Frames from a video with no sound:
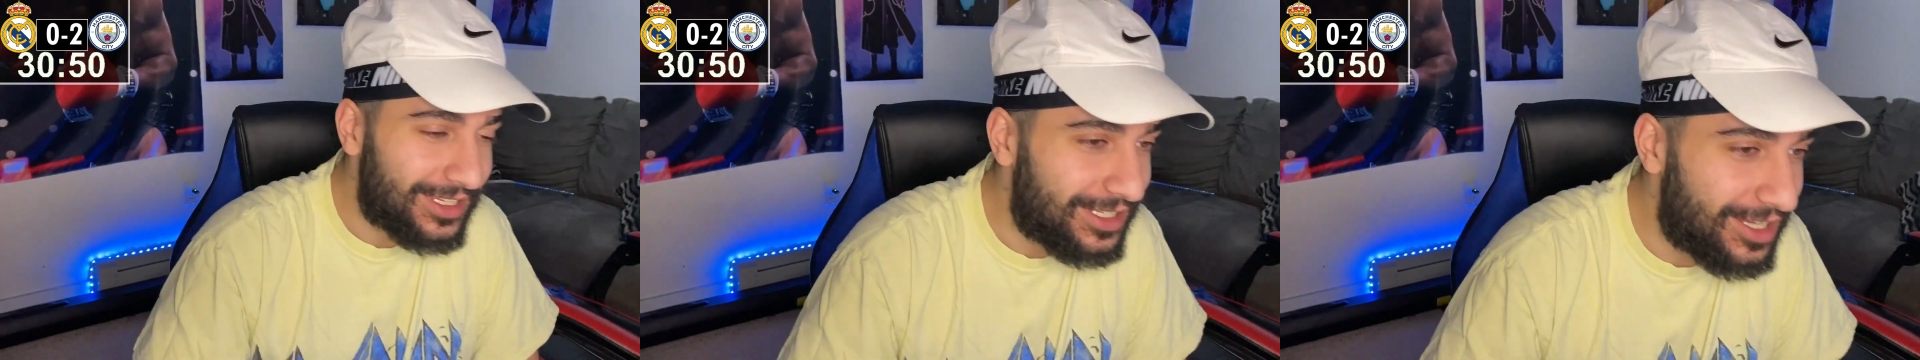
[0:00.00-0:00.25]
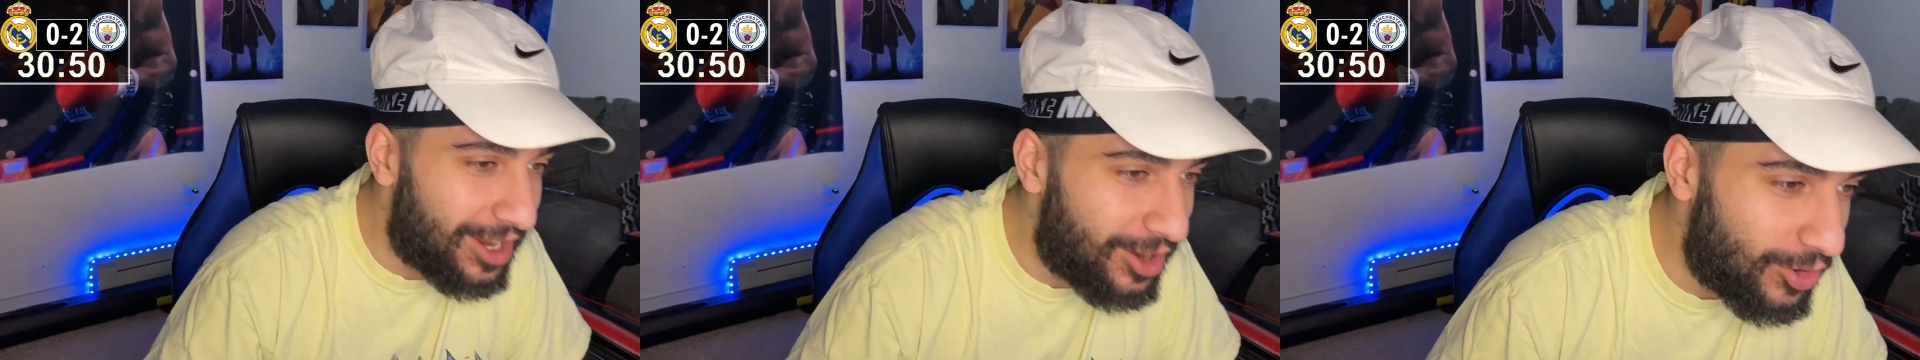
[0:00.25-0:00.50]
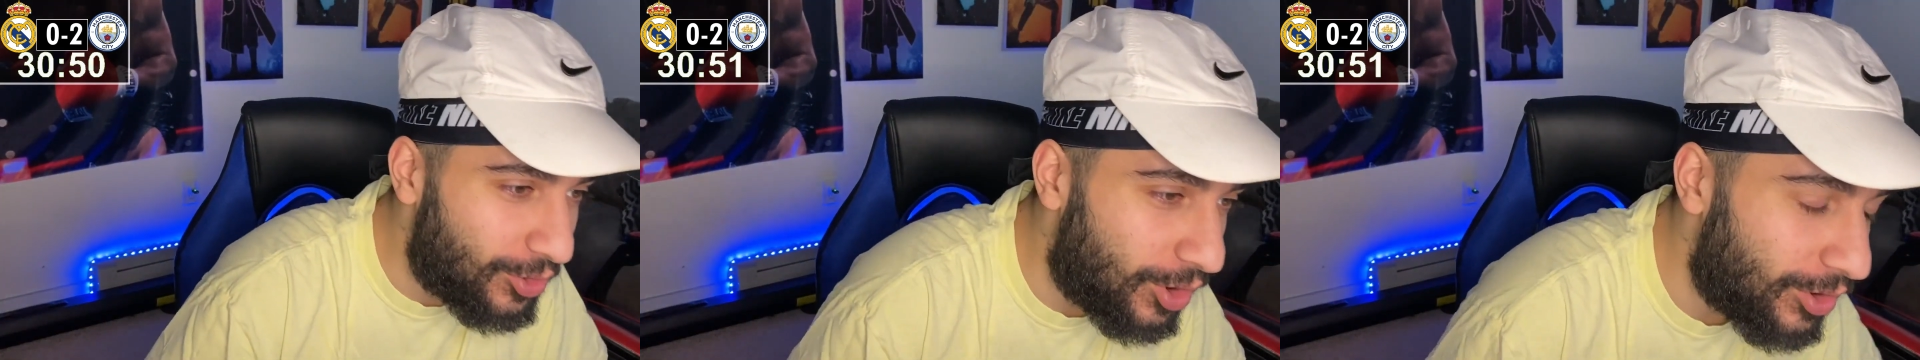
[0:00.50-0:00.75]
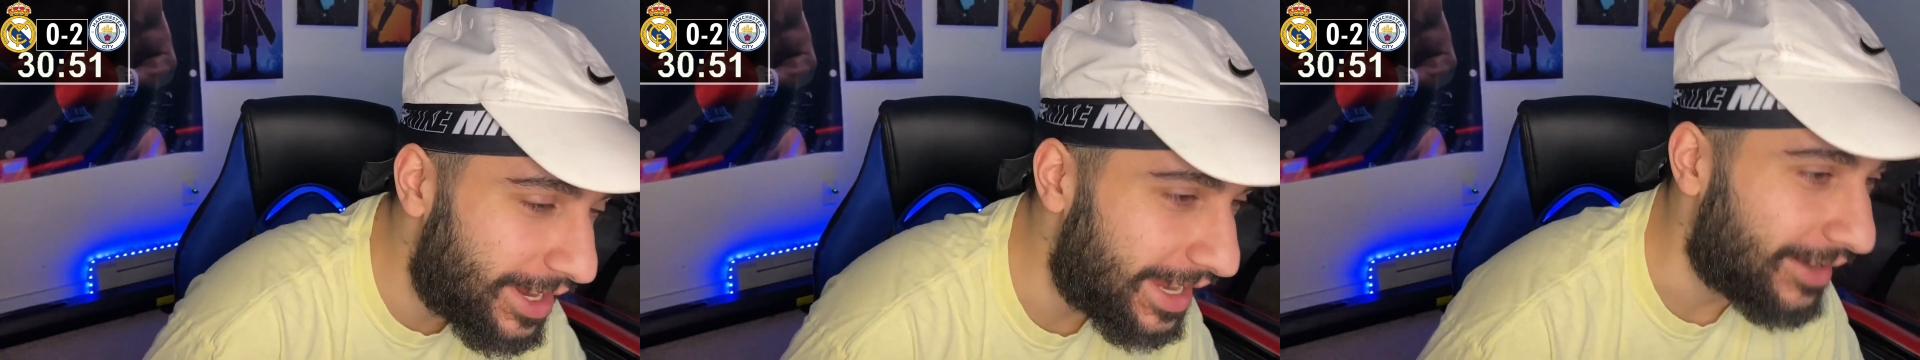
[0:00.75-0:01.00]
Yo,
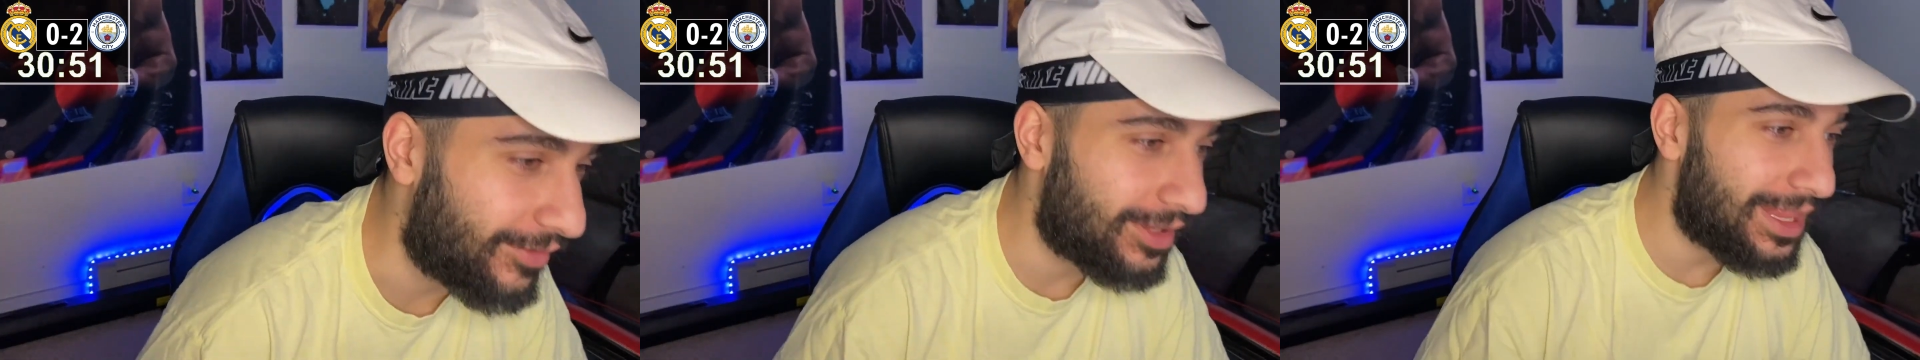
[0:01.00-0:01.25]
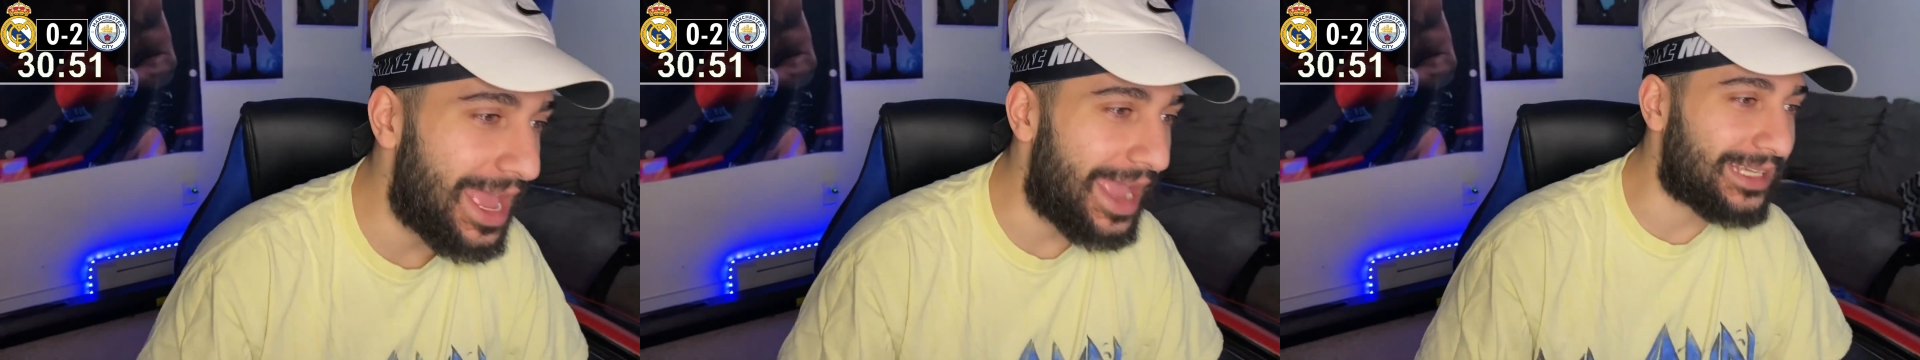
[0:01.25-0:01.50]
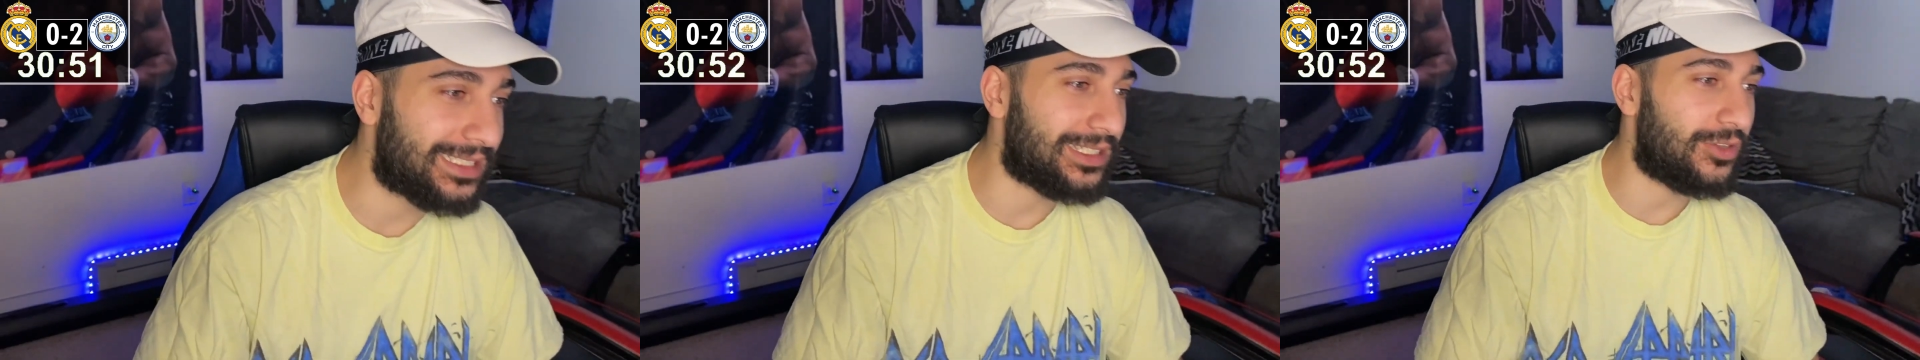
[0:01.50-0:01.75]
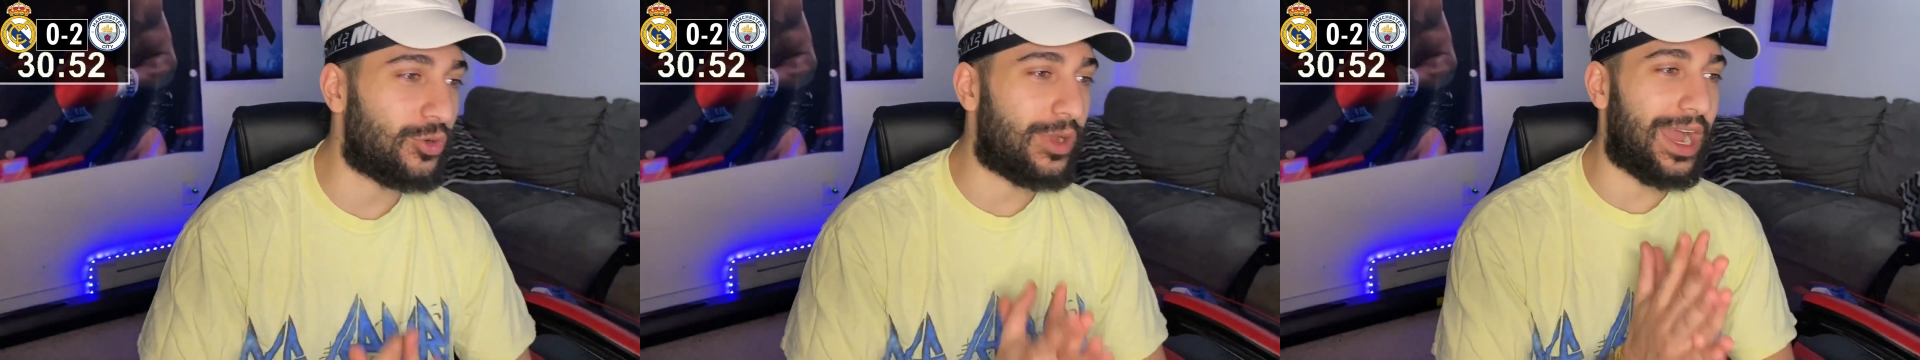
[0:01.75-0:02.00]
okay, relax a
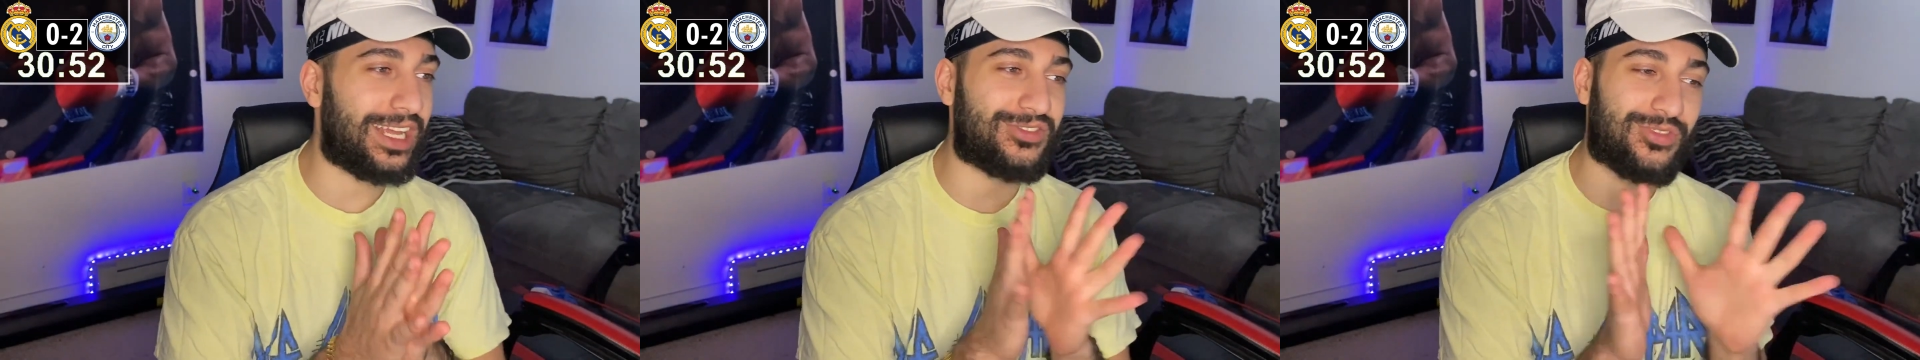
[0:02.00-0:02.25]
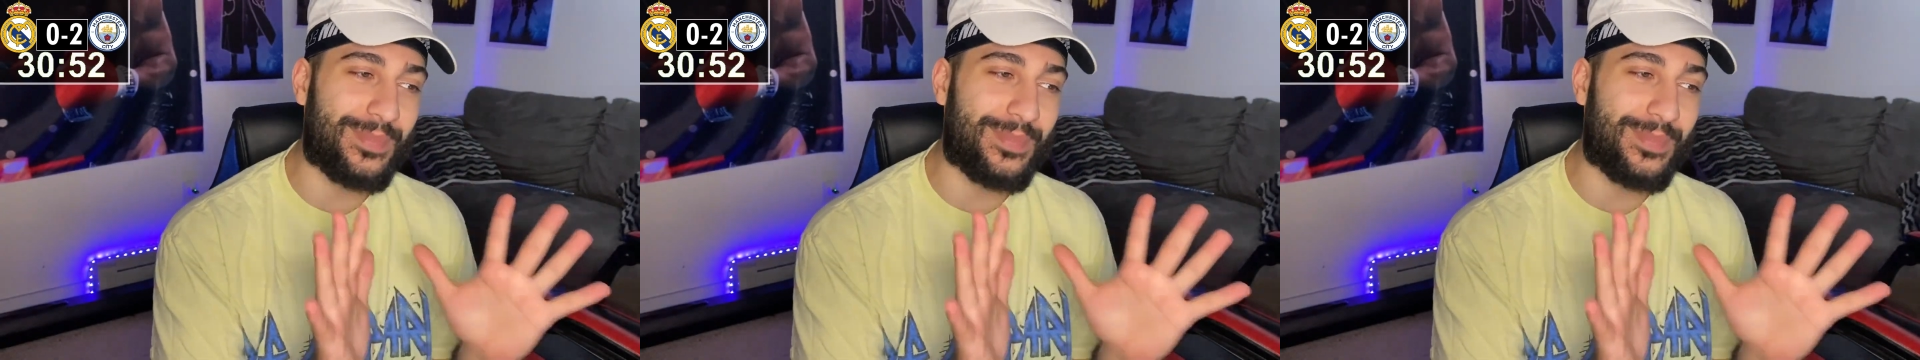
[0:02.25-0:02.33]
little, guys.